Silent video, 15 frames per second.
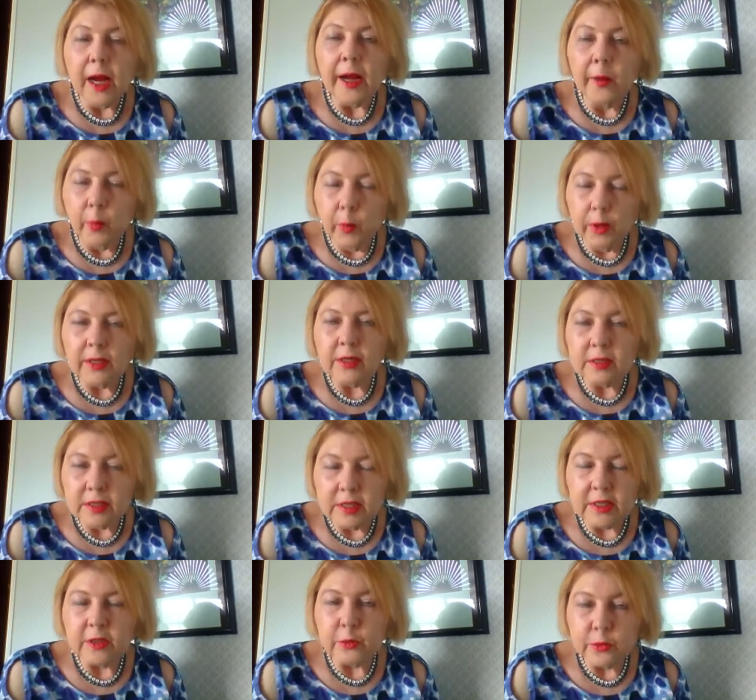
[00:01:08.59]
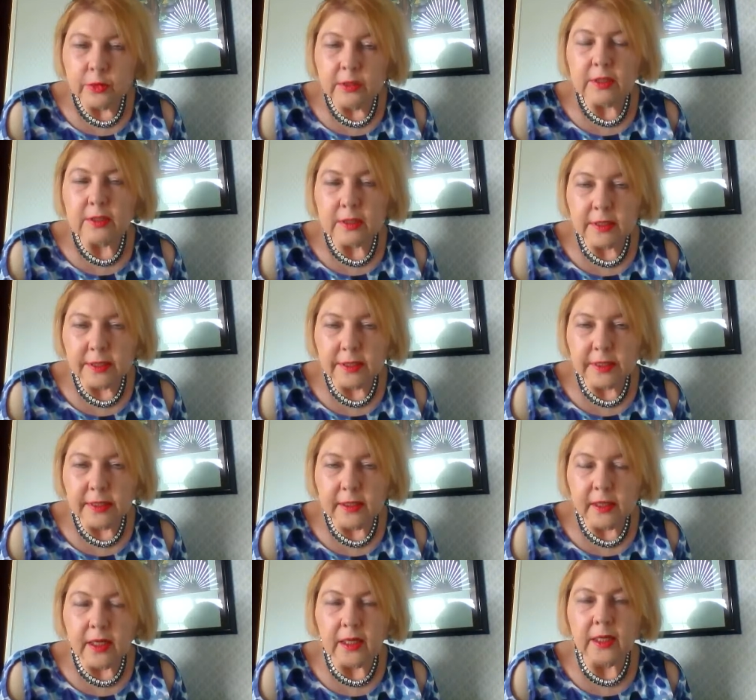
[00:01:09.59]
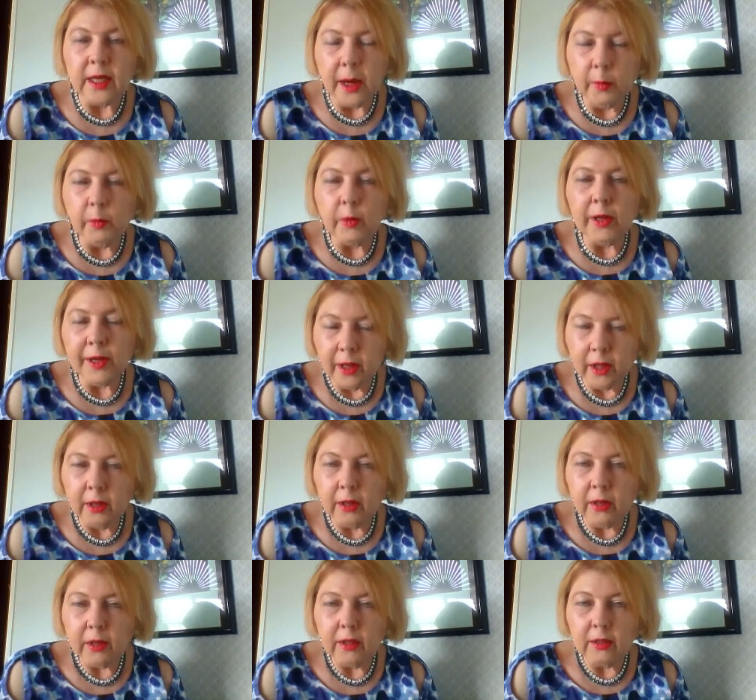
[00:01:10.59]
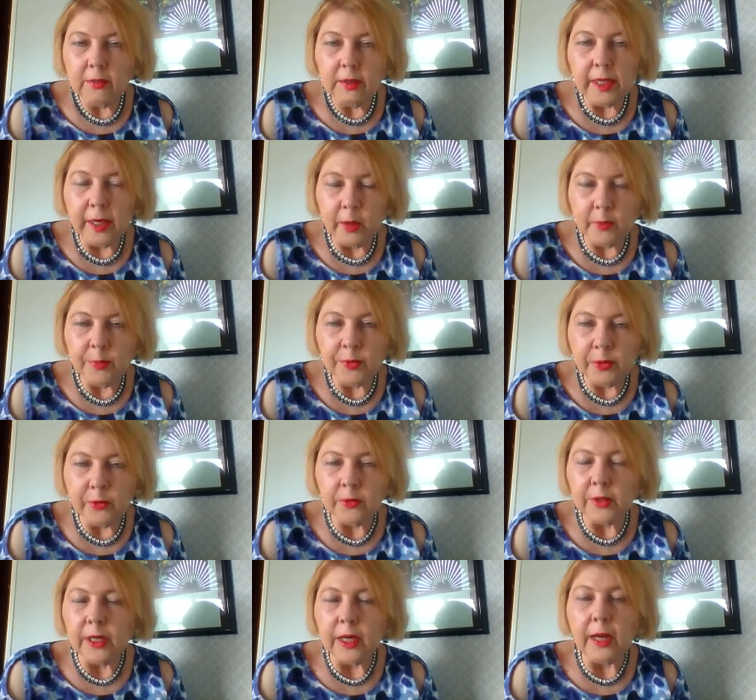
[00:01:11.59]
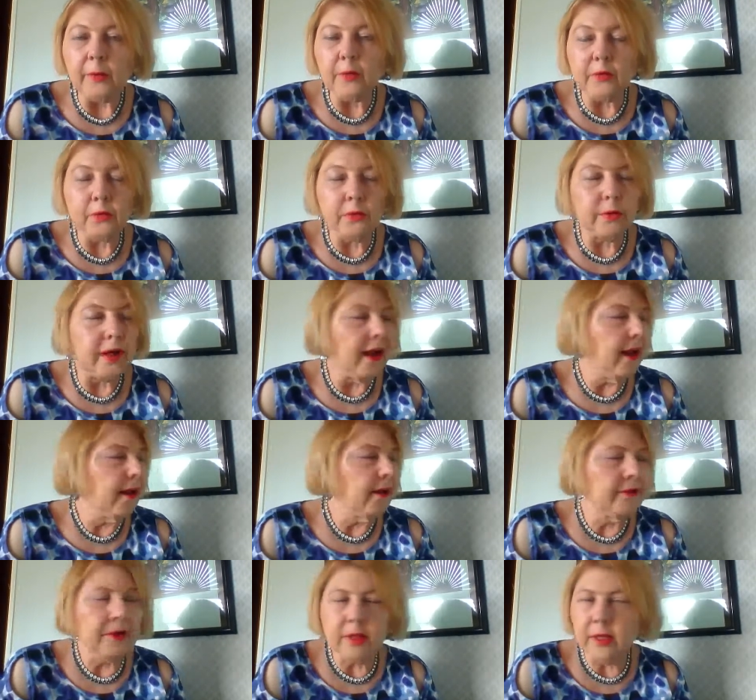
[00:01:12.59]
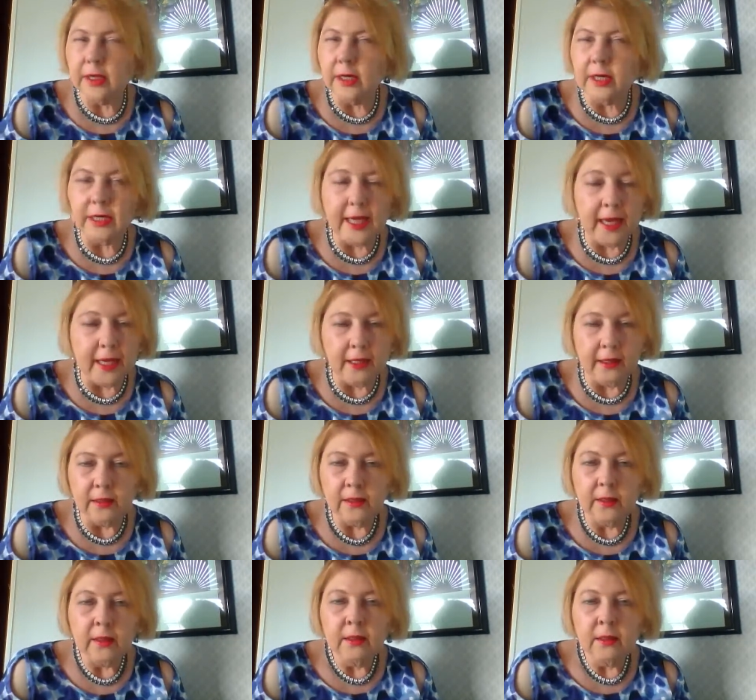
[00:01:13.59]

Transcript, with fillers: I want to see you succeed and I will help help you and I will do everything I can